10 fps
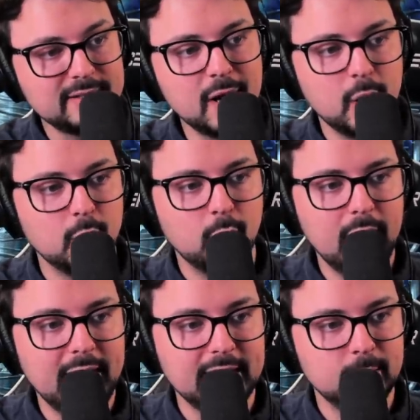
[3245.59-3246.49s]
No
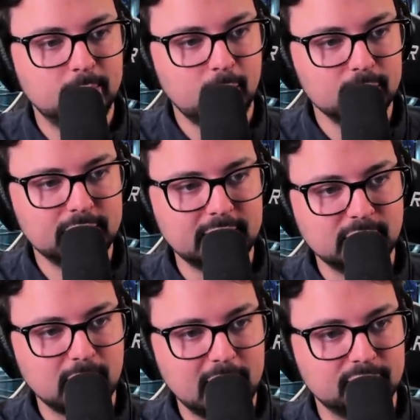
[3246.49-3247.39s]
way. In Poland, they
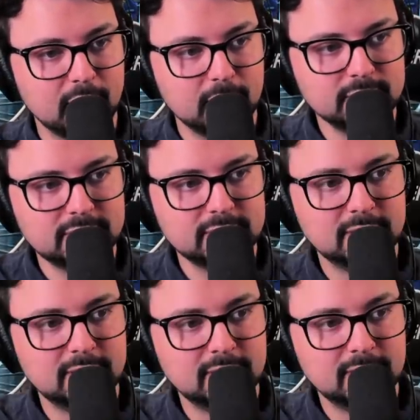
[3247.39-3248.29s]
track phones?
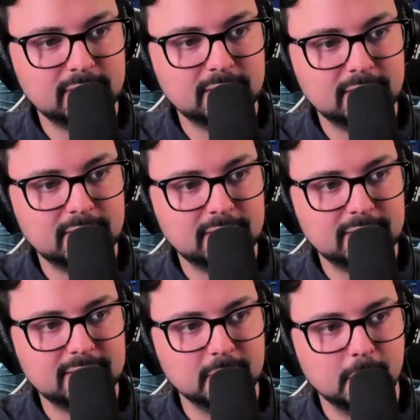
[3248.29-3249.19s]

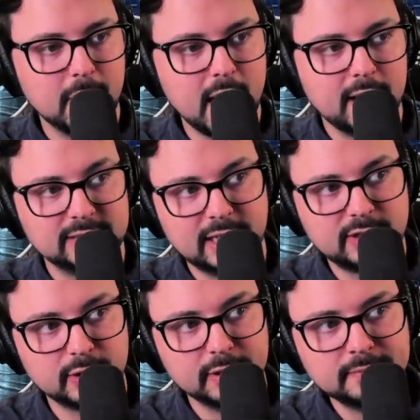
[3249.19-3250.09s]
Bruh, is that
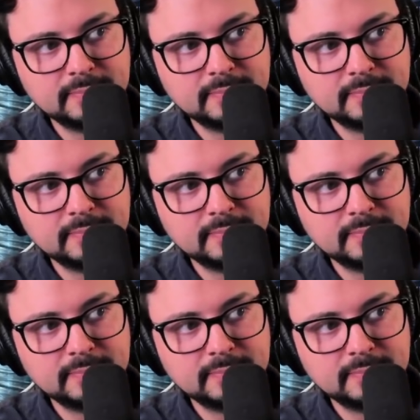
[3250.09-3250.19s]
true?